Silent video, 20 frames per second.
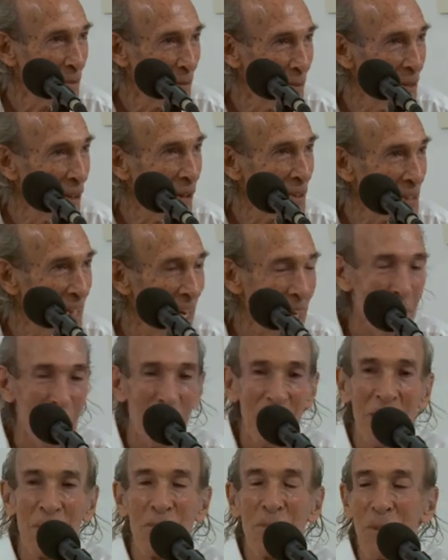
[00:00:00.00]
not
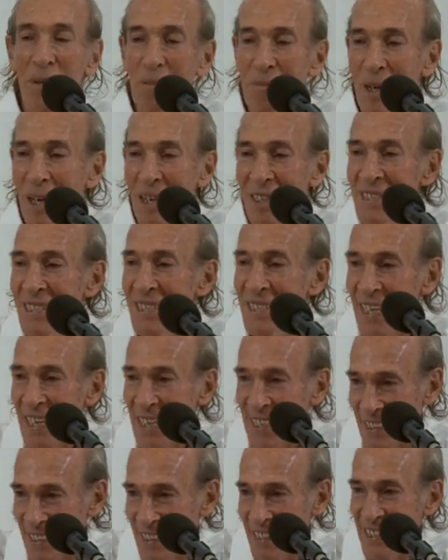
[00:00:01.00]
hybrid plants
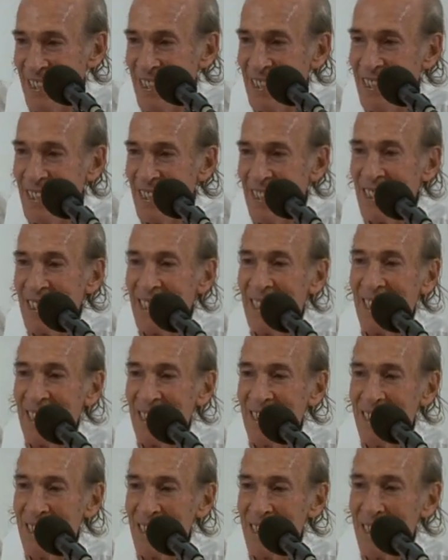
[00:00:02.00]
like
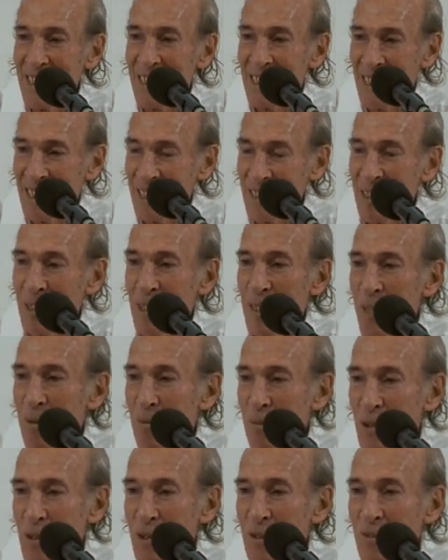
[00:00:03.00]
these
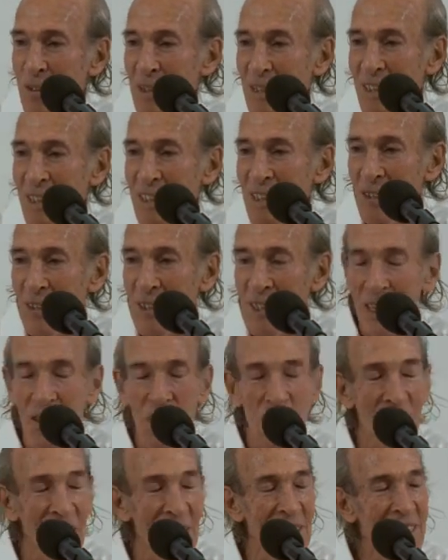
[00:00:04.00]
beautiful
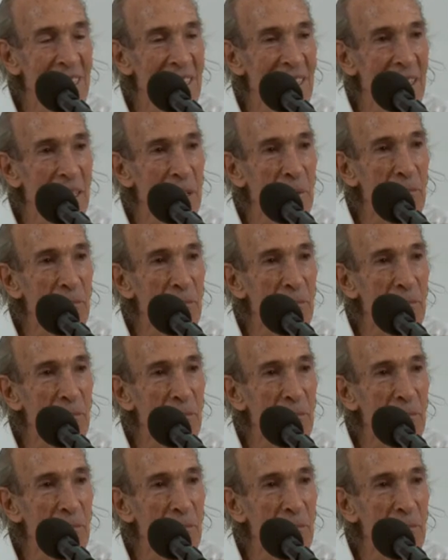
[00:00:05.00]
creations.